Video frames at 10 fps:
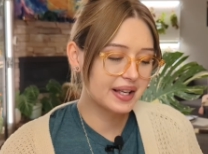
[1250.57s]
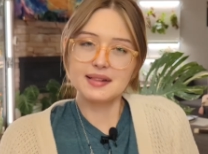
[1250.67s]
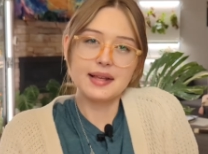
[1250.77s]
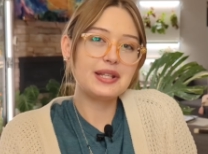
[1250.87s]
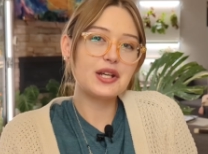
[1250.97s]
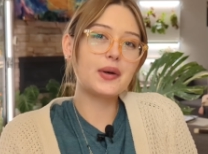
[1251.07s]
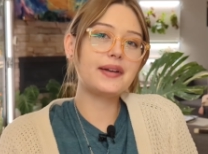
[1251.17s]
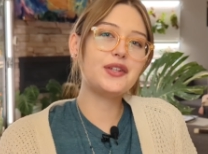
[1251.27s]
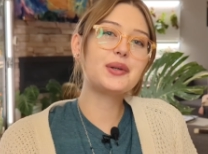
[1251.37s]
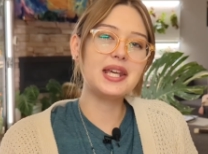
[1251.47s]
Let me know
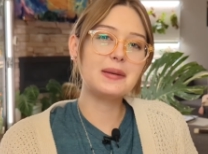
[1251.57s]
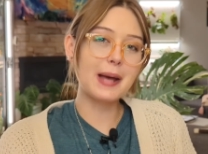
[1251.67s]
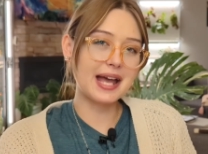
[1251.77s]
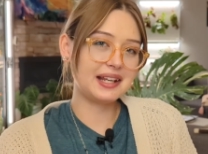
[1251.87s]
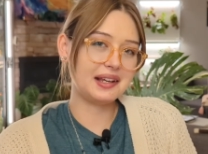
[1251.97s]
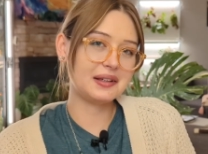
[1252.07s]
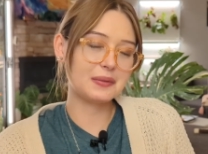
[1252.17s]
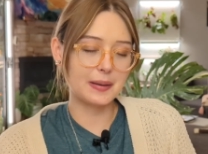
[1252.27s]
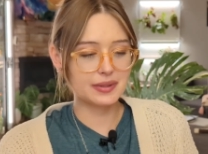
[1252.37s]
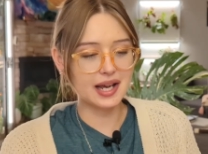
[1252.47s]
if you keep any
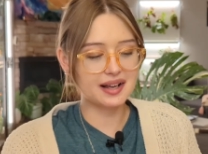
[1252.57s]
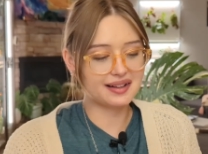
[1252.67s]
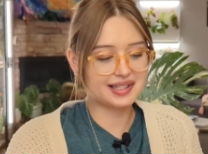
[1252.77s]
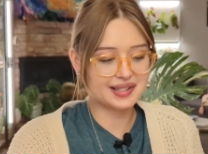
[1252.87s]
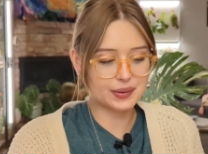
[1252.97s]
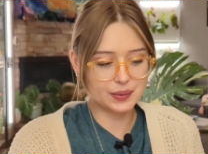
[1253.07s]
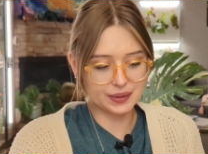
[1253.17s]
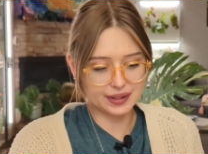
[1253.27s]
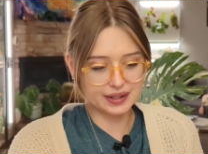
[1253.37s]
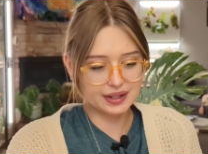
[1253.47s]
reptiles
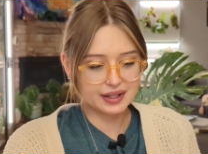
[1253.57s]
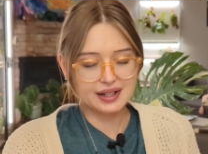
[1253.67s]
or